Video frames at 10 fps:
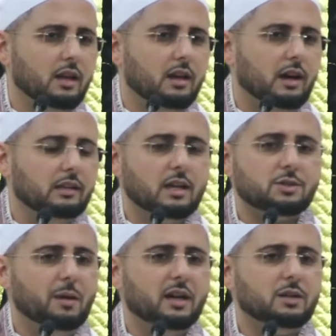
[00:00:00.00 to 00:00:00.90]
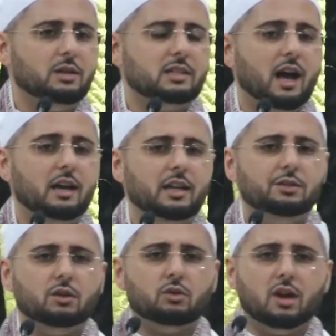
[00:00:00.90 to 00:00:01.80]
Allah subhanahu wa ta'ala in
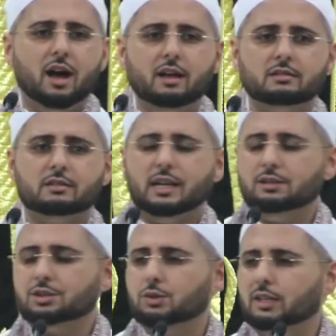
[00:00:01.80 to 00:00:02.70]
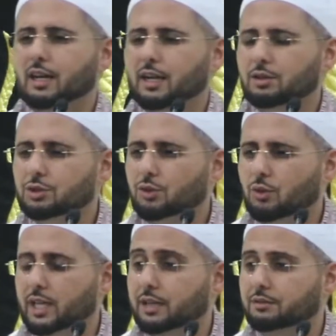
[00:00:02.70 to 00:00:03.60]
the Quran tells you and I the
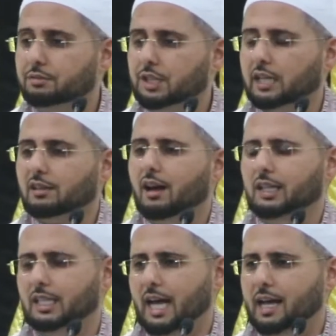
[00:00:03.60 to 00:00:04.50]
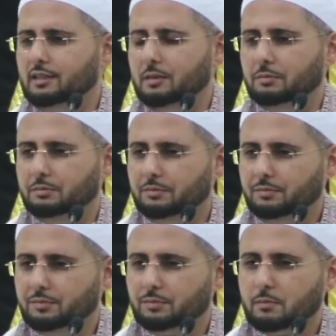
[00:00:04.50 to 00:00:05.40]
story of Shaytan and Adam.
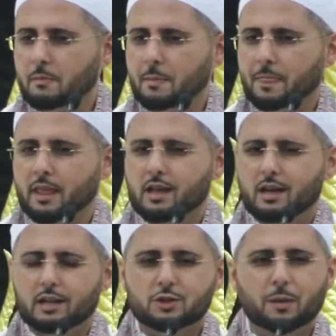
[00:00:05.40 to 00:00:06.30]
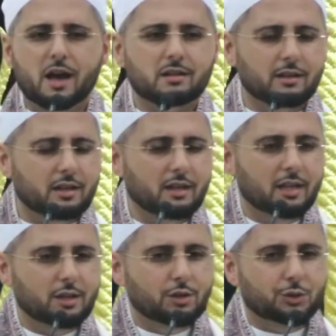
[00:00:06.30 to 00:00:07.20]
And subhanAllah,
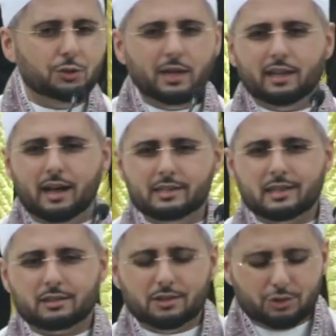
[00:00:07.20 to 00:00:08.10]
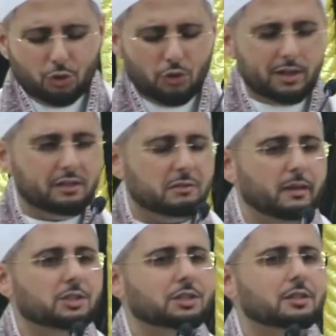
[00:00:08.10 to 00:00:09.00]
you realize that the story is
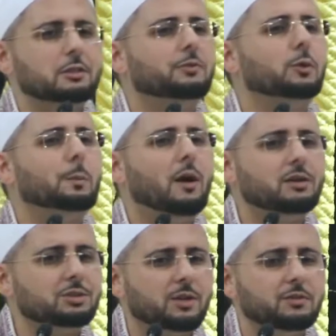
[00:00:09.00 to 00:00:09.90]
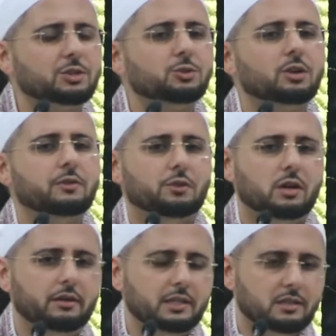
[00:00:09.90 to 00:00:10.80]
mentioned in different parts of the surah for a
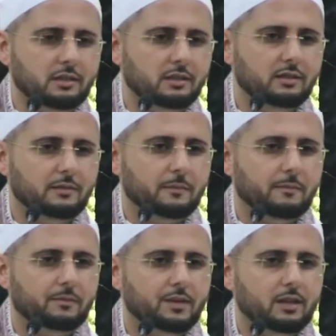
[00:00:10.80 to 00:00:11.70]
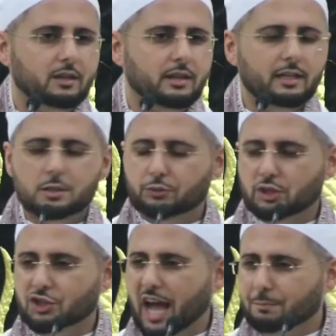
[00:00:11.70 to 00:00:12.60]
reason. In
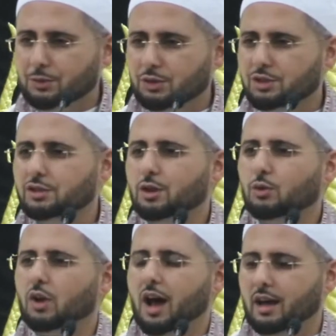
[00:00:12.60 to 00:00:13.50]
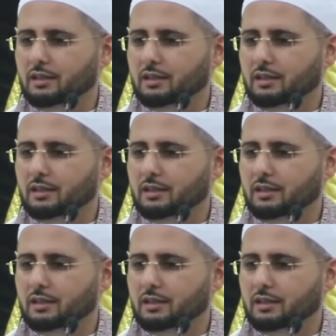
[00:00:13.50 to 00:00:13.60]
different chapters in the Quran.